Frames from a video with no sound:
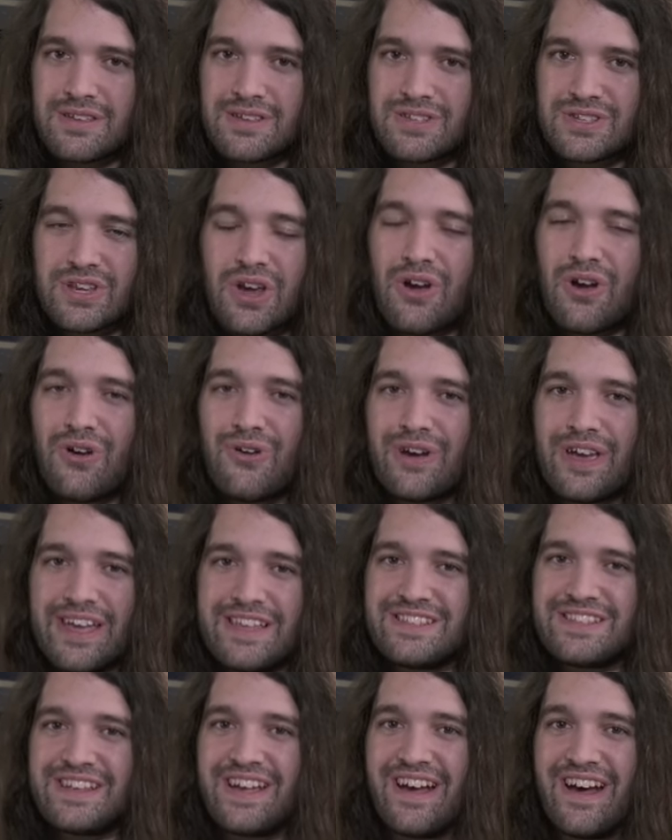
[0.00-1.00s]
So
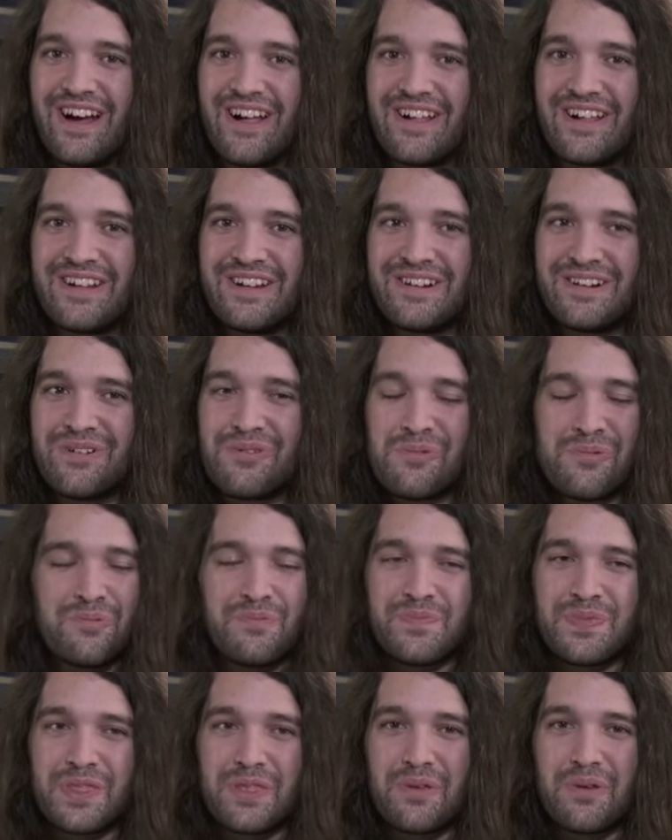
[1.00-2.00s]
Intel,
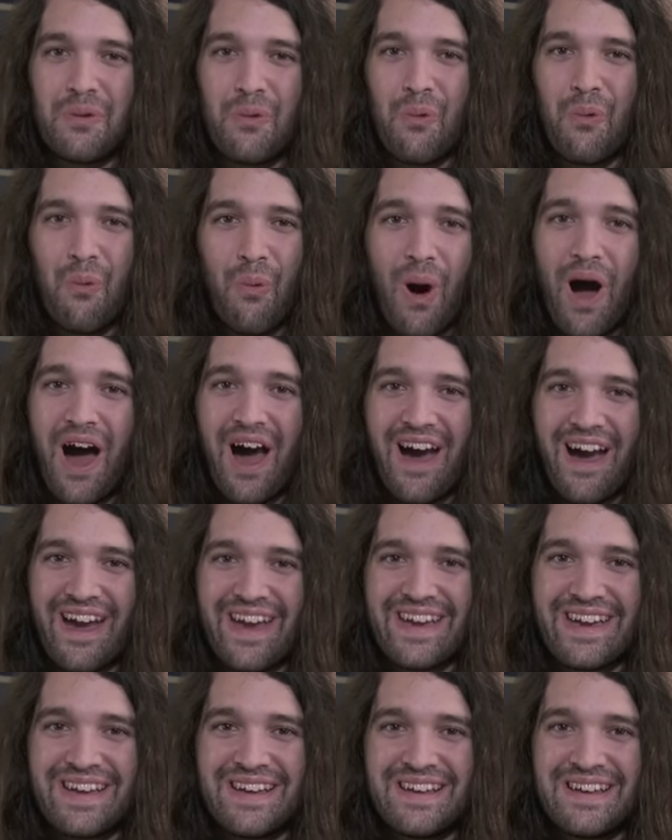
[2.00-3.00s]

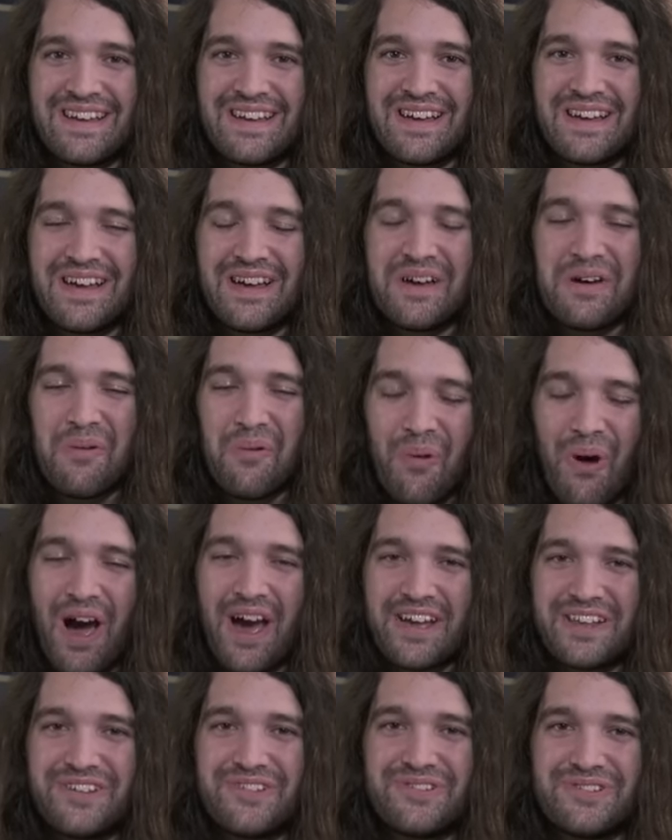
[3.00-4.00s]
why
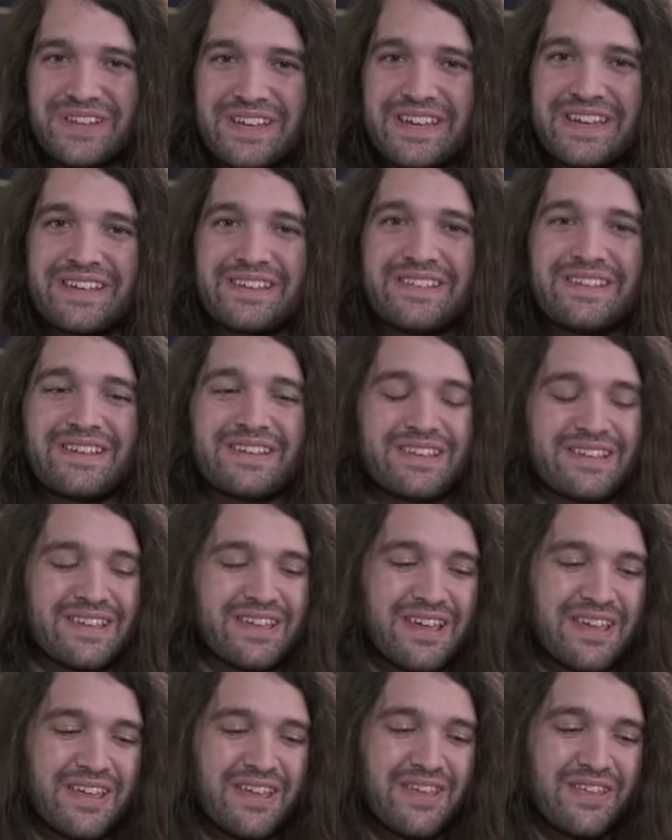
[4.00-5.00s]
do you need
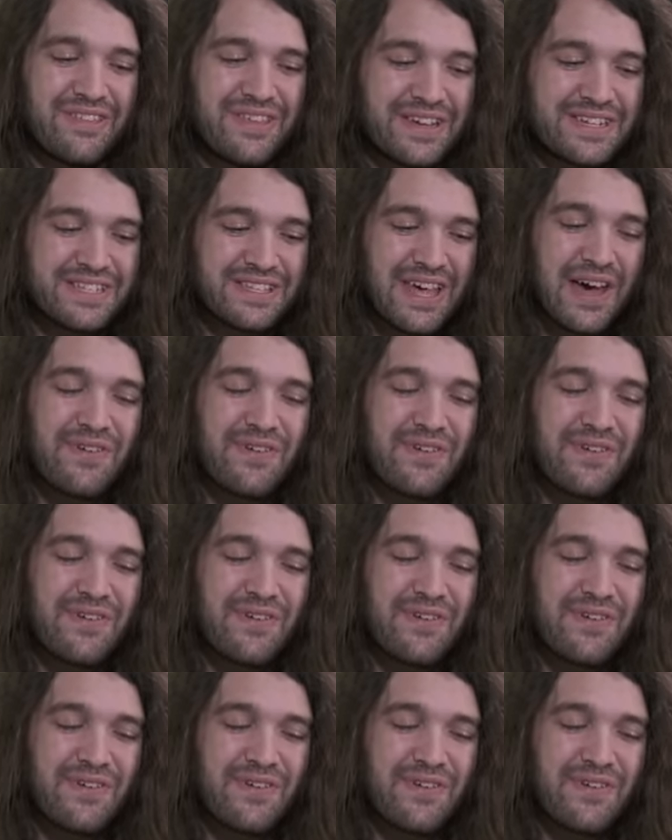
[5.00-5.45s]
this